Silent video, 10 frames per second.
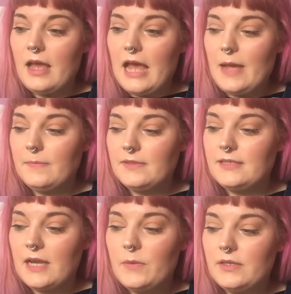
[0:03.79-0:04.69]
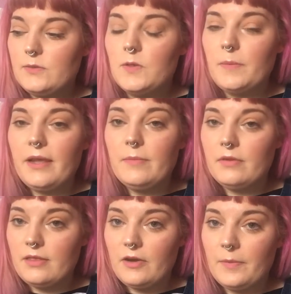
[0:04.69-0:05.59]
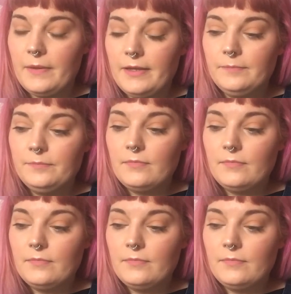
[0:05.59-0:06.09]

Um, today I want to talk about hypnotherapy